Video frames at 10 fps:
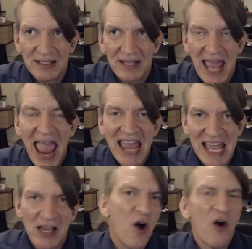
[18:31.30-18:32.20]

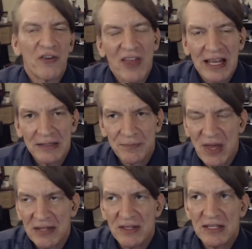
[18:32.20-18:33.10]
hanging over like
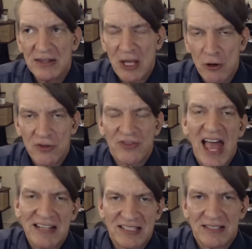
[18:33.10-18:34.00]
there
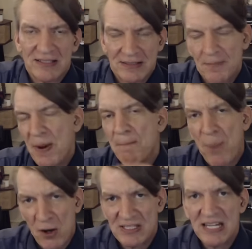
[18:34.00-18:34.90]
that's been
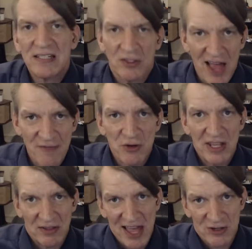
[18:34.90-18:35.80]
punted till after
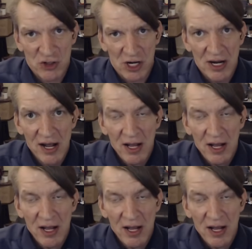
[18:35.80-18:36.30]
the election.